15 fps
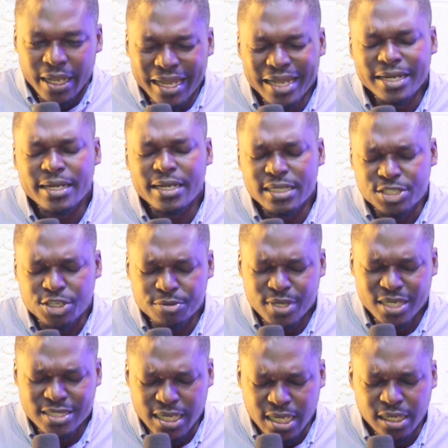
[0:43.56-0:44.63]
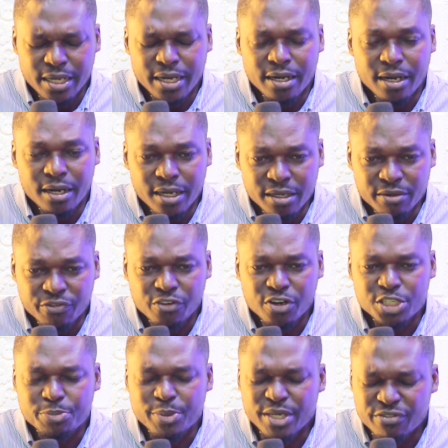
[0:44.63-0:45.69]
In the scriptures declare in
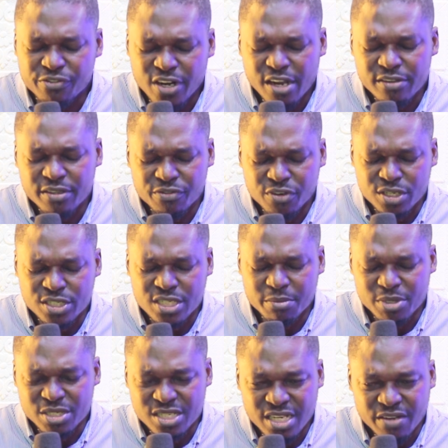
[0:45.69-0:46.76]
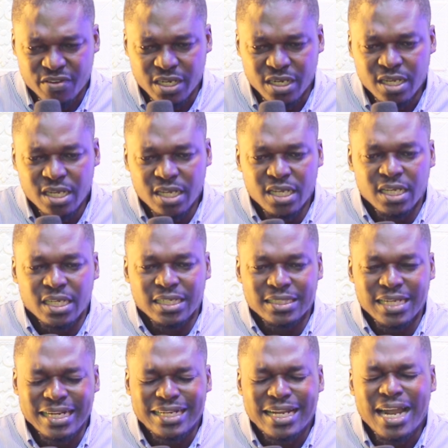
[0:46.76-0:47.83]
1 Peter 5, the verse number 7,
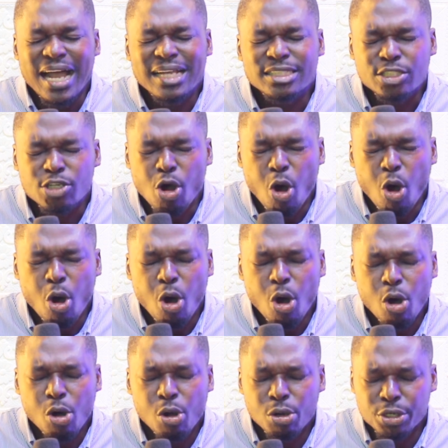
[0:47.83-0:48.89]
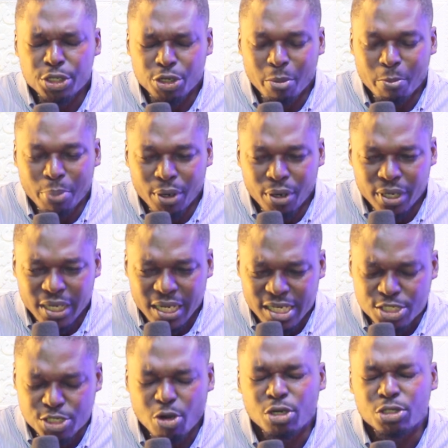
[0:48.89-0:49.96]
that cast all your
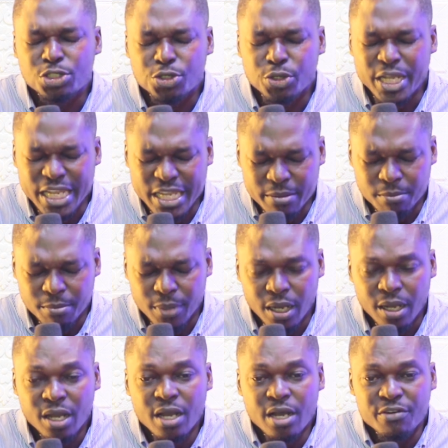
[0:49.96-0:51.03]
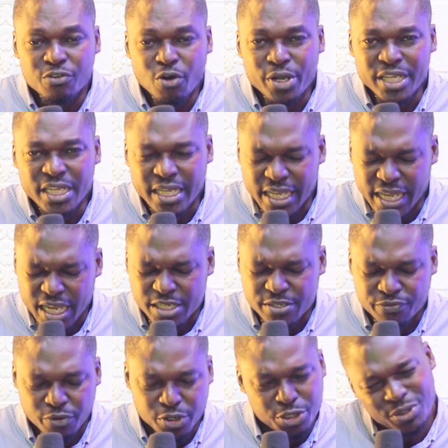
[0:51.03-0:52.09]
burdens unto him, for he cares
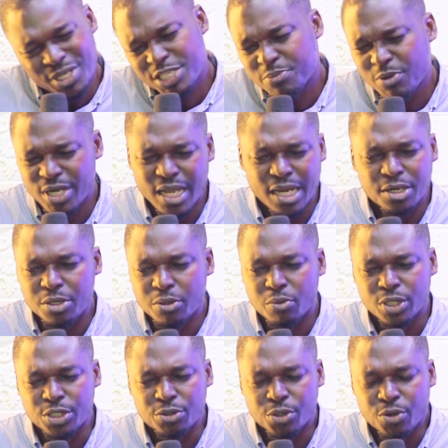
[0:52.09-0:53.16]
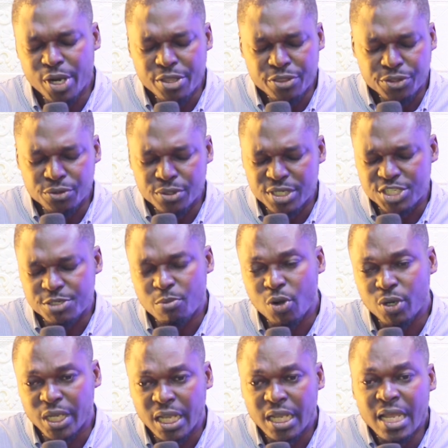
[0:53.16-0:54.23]
for you. This morning, I don't know what you're going through this
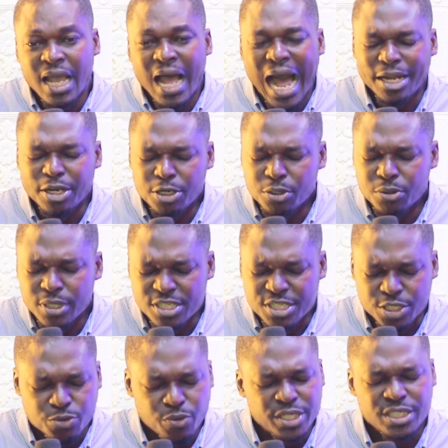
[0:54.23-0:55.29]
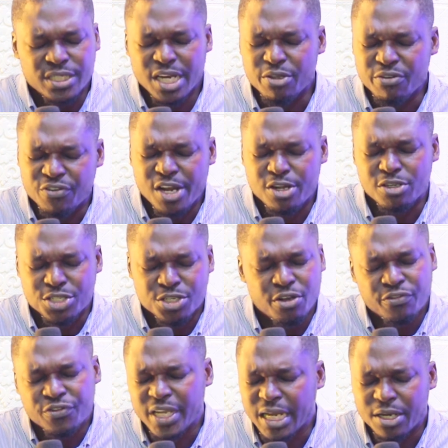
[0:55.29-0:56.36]
morning. I don't know the situation that you find
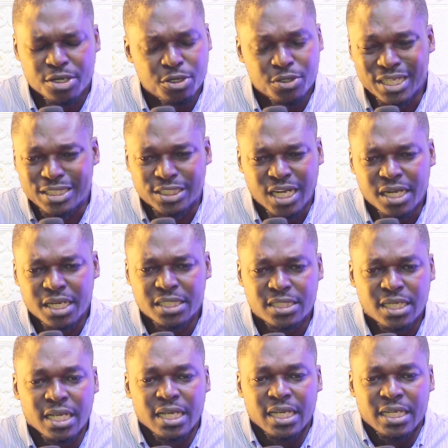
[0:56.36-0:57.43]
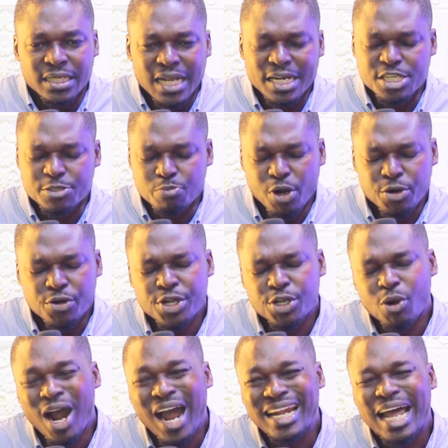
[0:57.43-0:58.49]
yourself in. I don't know the challenge that is bothering
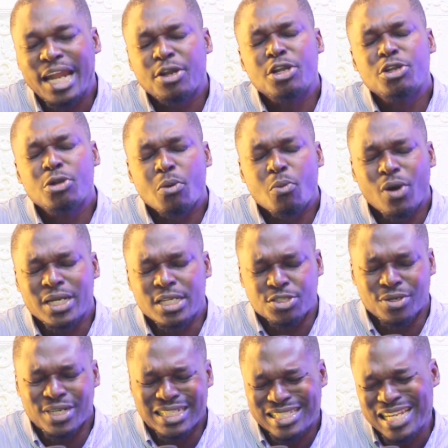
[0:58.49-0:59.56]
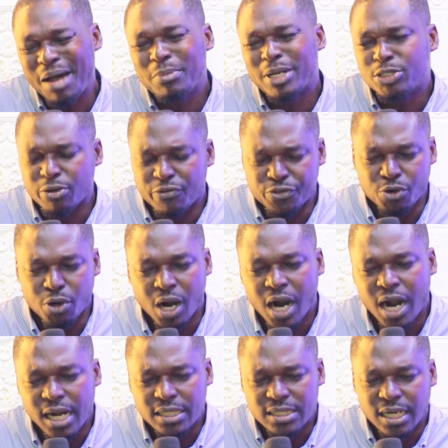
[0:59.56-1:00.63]
your heart. I don't know what is on the tablet of your
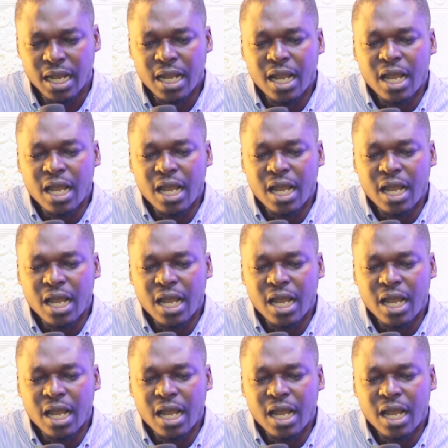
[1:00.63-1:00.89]
heart.